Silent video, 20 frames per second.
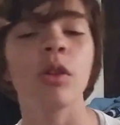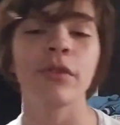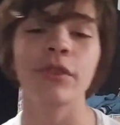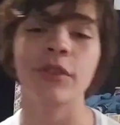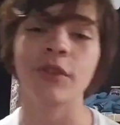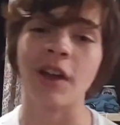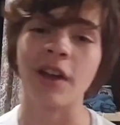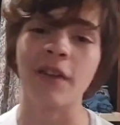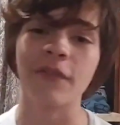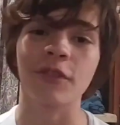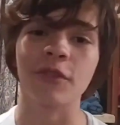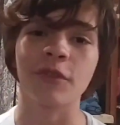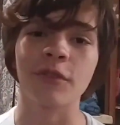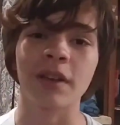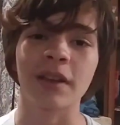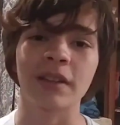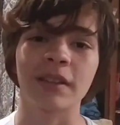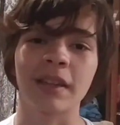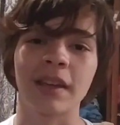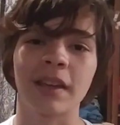of you have a
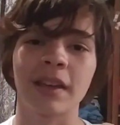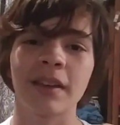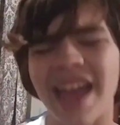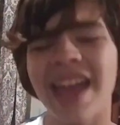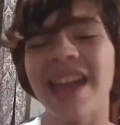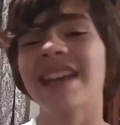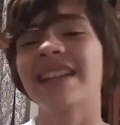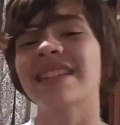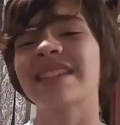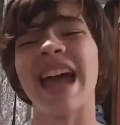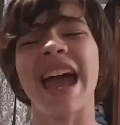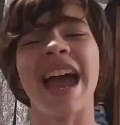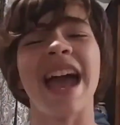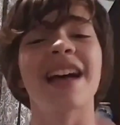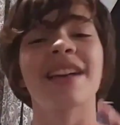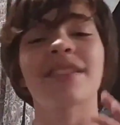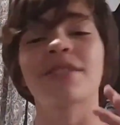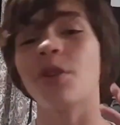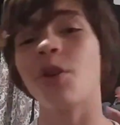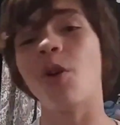great day. And
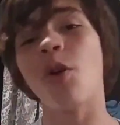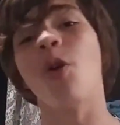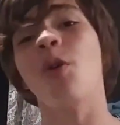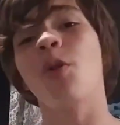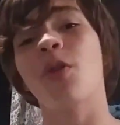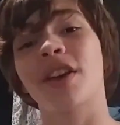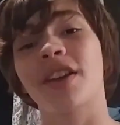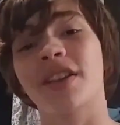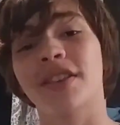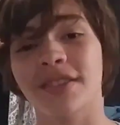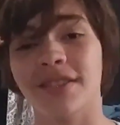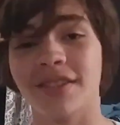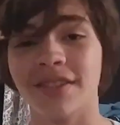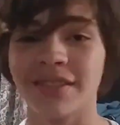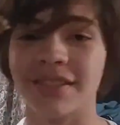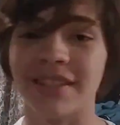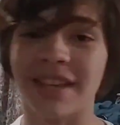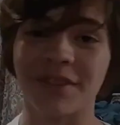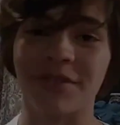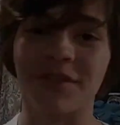as always, stay